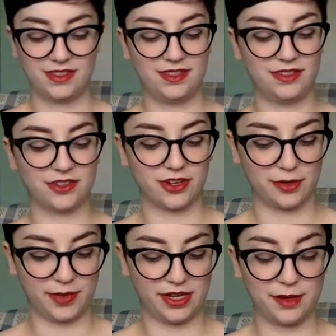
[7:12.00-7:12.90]
These are going to
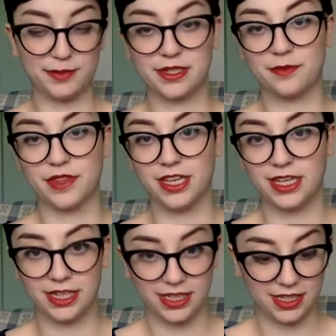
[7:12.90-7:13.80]
become
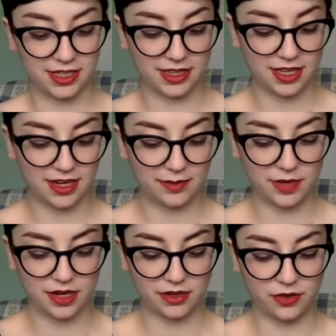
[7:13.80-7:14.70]
something that I'm
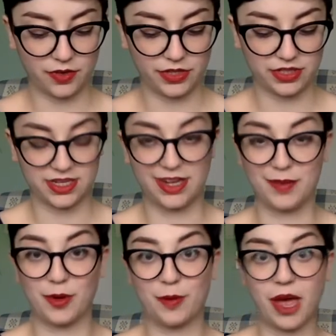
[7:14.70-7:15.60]
not going to say
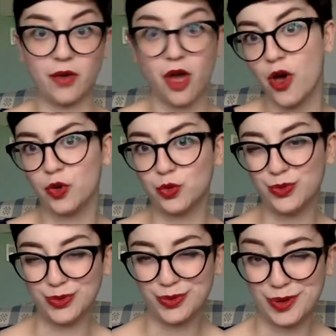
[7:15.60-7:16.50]
anymore about.
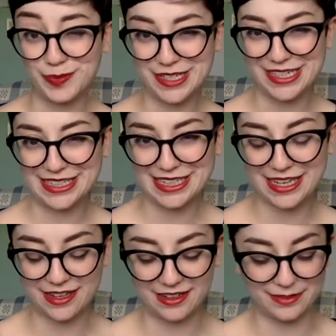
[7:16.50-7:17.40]
Ooh, cryptic.
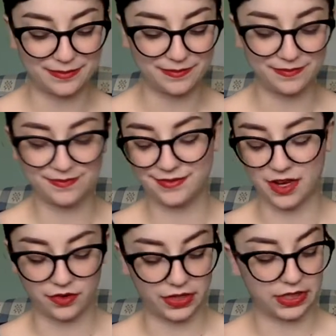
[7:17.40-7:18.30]

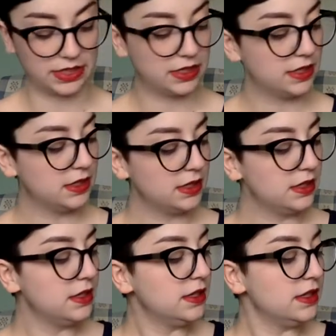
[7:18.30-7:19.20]
Not really.
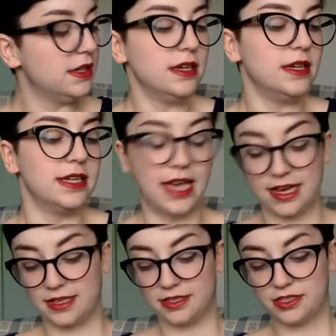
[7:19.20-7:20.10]
Yeah,
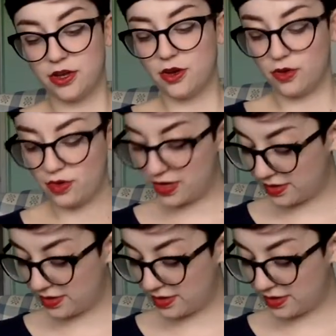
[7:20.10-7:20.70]
so